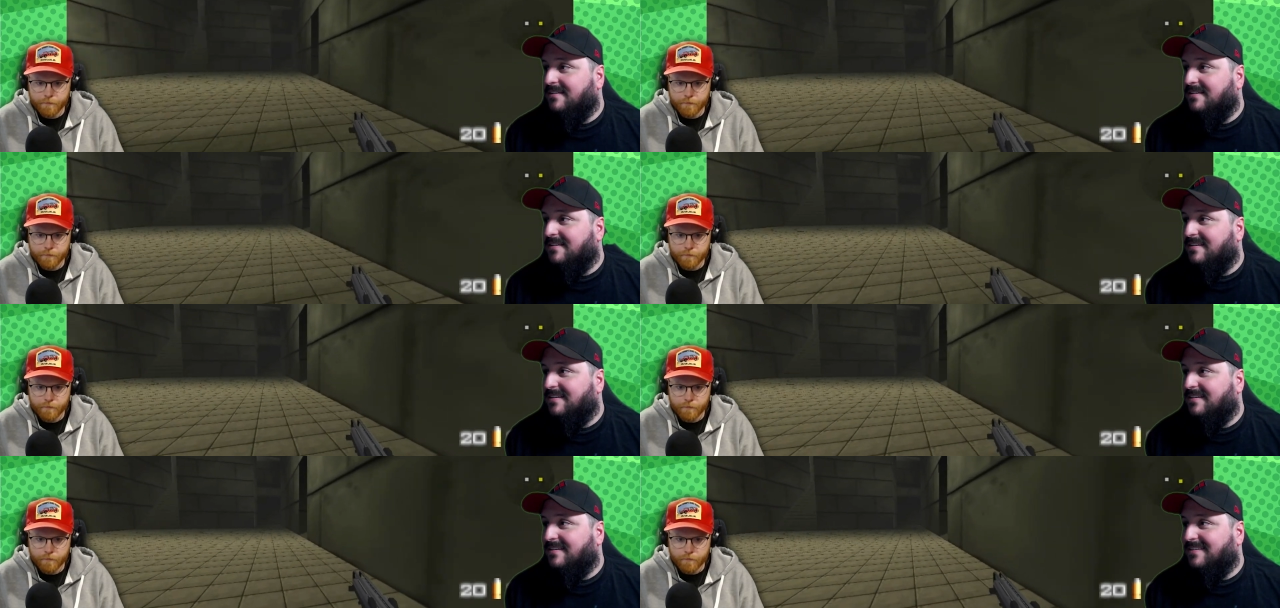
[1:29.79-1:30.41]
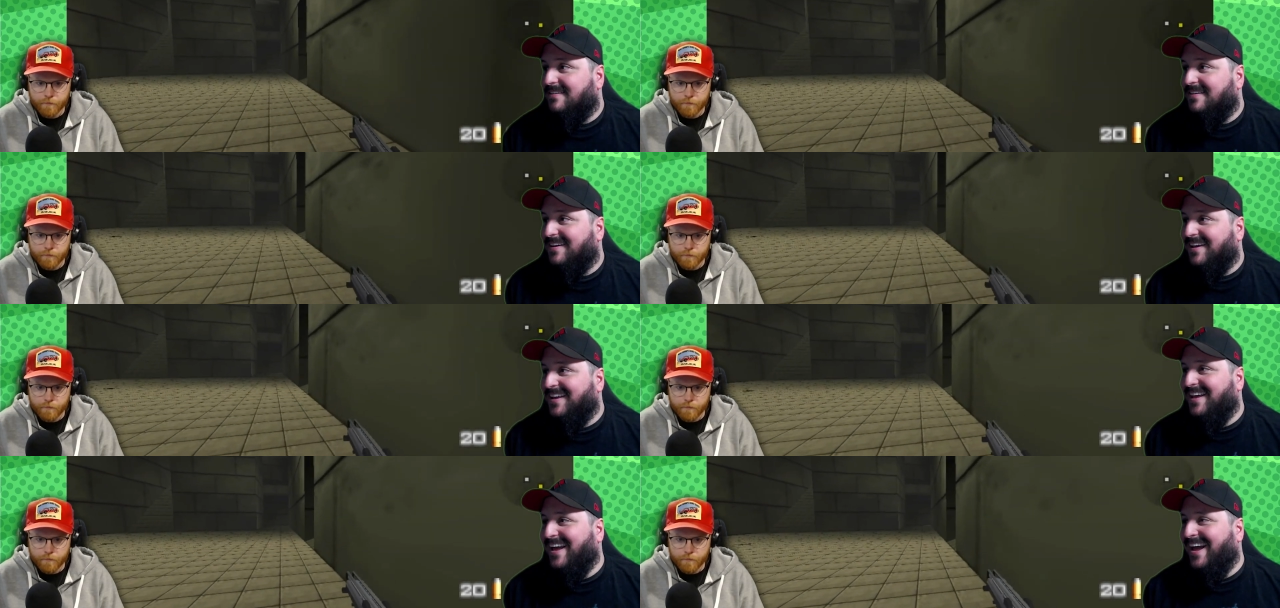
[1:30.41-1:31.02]

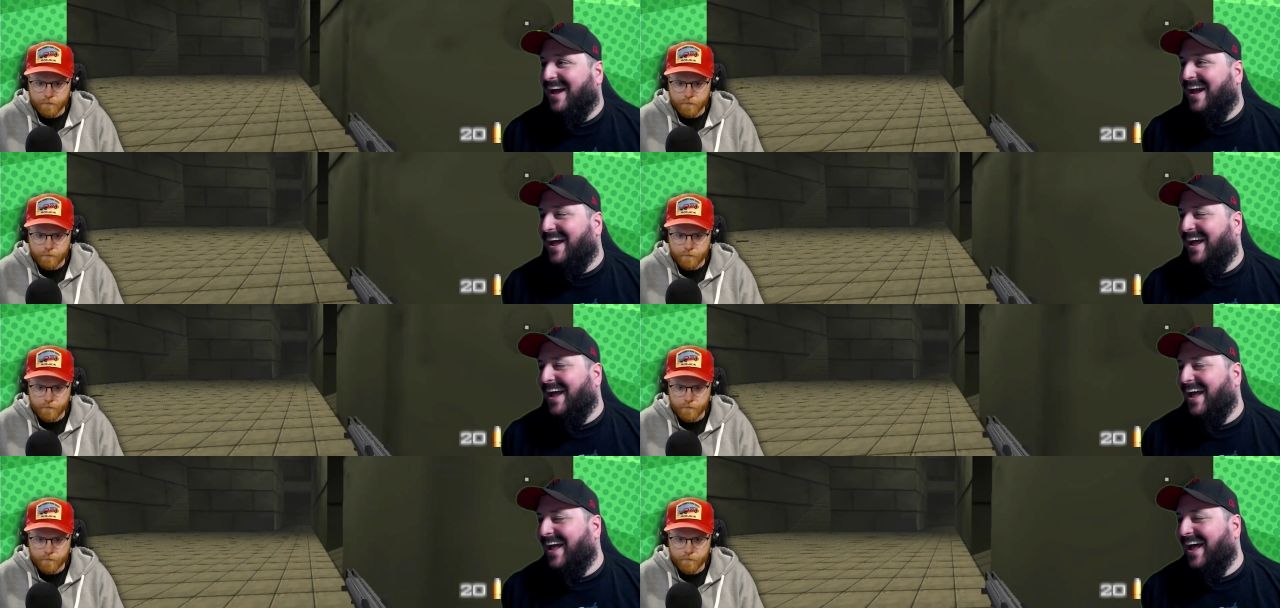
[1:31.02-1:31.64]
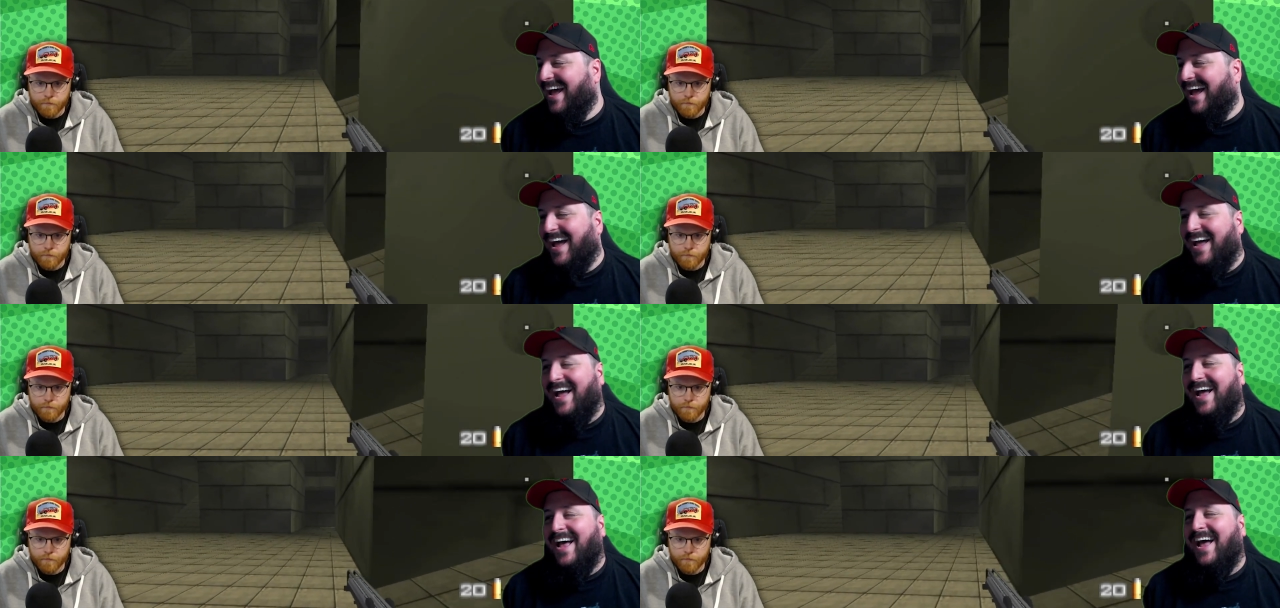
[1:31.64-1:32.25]

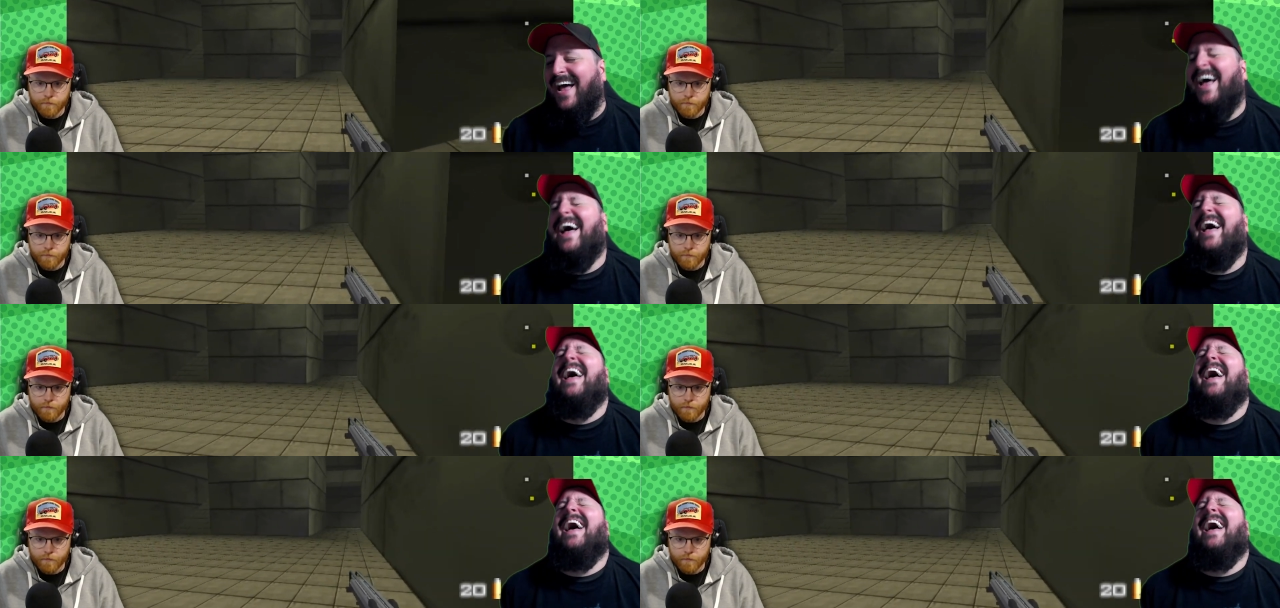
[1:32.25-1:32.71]
No one is speaking in this clip.